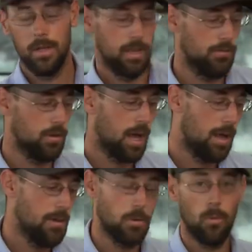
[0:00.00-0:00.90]
If you're not
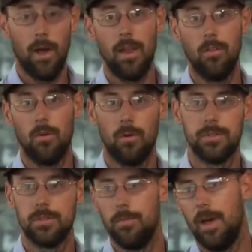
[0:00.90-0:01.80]
able to wait on the
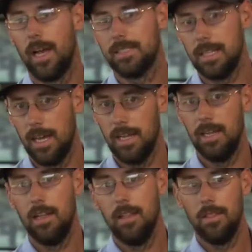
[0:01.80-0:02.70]
horse on the backside,
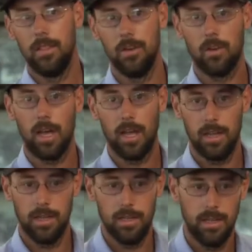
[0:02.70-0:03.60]
then you're kind
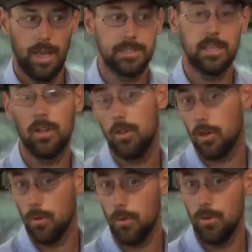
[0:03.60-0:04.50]
of, it's going to
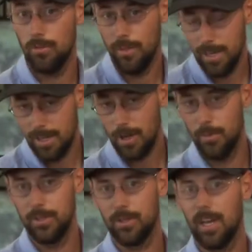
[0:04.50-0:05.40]
look cool in the video,
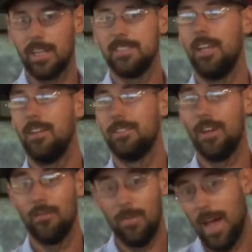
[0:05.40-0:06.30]
but you're kind of setting
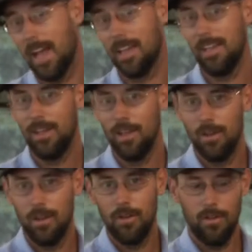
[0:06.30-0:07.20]
yourself back
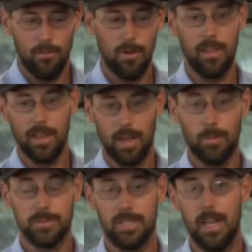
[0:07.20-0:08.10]
really a
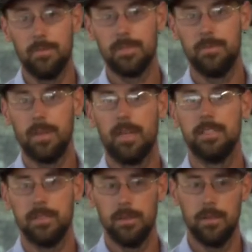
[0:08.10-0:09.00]
couple steps
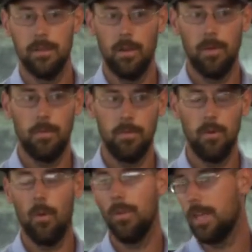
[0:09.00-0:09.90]
because the
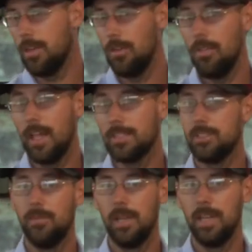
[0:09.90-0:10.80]
you only can do that
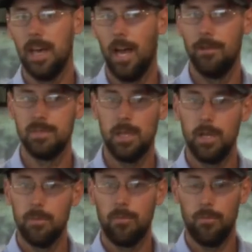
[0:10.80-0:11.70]
so many times
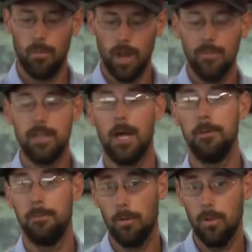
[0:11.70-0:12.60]
before every time
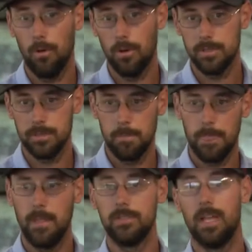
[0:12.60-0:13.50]
you pull a horse,
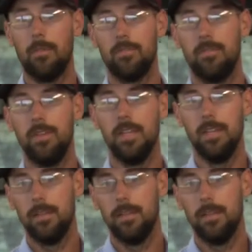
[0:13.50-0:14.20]
you stop their feet.